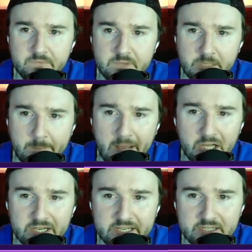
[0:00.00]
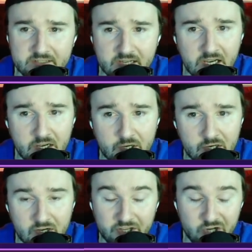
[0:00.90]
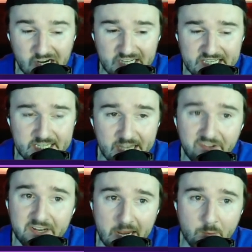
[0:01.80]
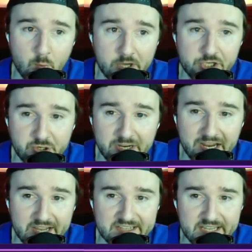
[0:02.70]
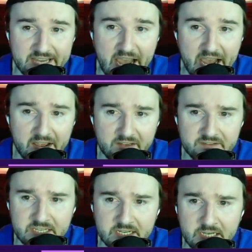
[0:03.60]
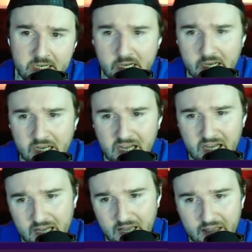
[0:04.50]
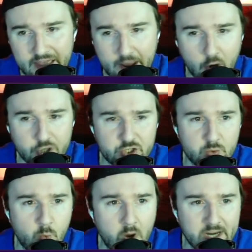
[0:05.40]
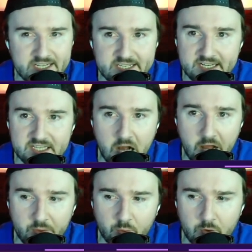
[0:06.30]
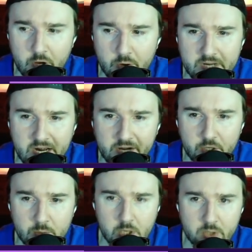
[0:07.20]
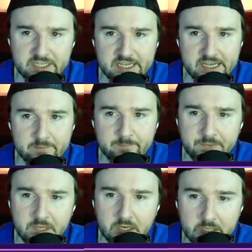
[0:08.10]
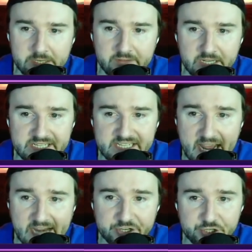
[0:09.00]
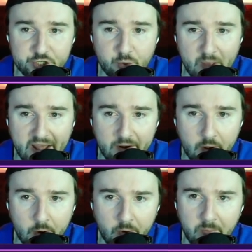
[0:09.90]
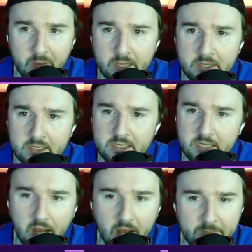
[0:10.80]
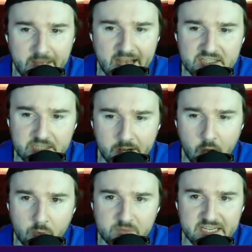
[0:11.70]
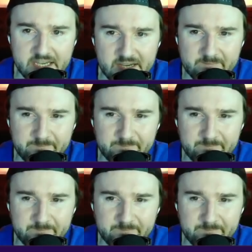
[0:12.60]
Pelicans, they're on a 7-game win streak against the Cavs. They are just 1-6 on the road, not a good road team. Cleveland 10-2 at home. Excellent home team.